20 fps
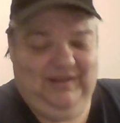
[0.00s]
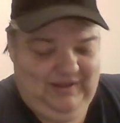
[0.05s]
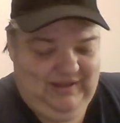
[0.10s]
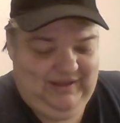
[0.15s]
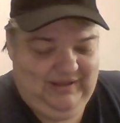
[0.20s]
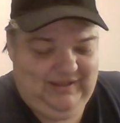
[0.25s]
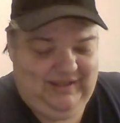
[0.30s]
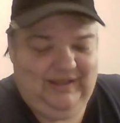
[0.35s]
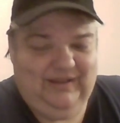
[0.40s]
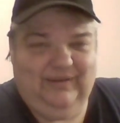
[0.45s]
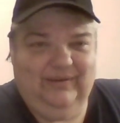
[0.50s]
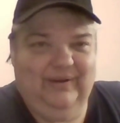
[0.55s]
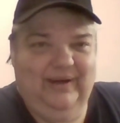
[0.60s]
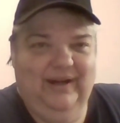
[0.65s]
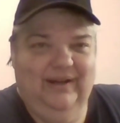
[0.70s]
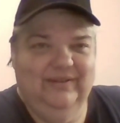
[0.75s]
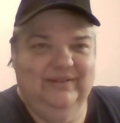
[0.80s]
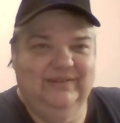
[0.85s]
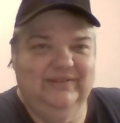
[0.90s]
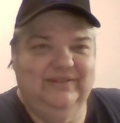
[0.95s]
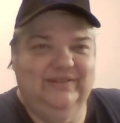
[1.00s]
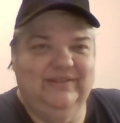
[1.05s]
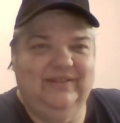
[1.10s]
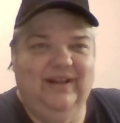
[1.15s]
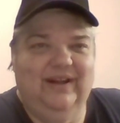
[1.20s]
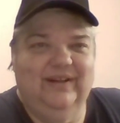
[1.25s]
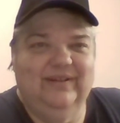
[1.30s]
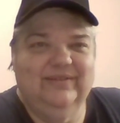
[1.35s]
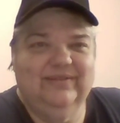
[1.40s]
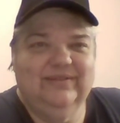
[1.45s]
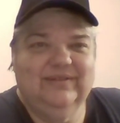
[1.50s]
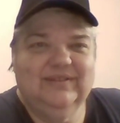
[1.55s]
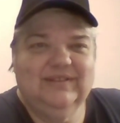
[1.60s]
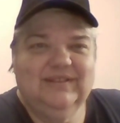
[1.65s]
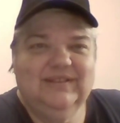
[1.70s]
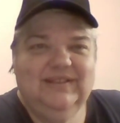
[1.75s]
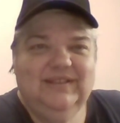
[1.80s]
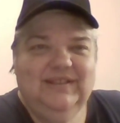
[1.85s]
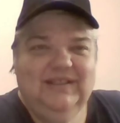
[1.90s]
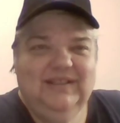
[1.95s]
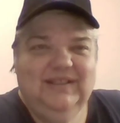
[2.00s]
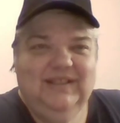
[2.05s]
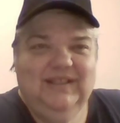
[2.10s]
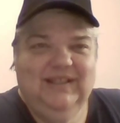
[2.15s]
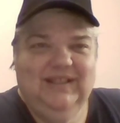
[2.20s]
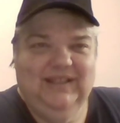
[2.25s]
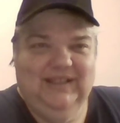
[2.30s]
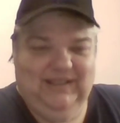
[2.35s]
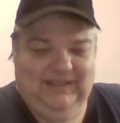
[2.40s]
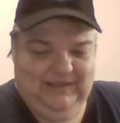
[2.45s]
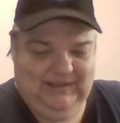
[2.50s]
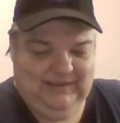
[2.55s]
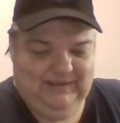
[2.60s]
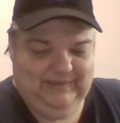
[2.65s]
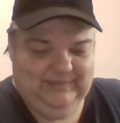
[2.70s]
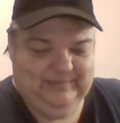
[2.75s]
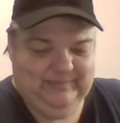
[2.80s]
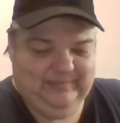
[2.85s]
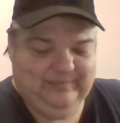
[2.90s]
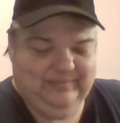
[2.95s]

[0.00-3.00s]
get around and stuff, even